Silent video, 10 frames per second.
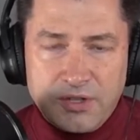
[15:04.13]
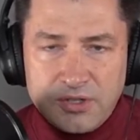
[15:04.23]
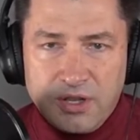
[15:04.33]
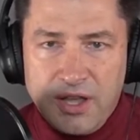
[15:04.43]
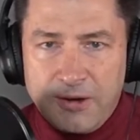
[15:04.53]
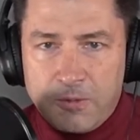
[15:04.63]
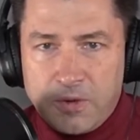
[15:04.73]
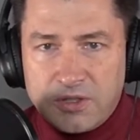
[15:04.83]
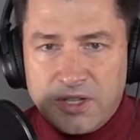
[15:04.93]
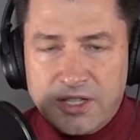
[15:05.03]
There's a lot of
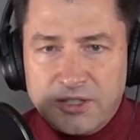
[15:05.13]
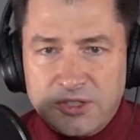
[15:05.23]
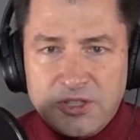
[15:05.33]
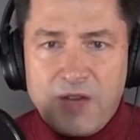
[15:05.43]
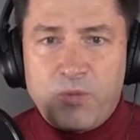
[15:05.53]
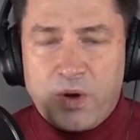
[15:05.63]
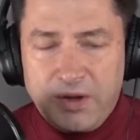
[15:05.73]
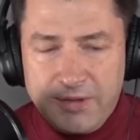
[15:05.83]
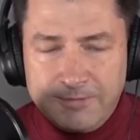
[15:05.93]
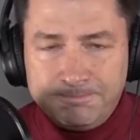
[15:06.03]
work done in the software
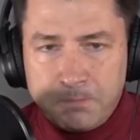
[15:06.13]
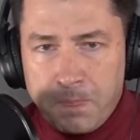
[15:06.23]
even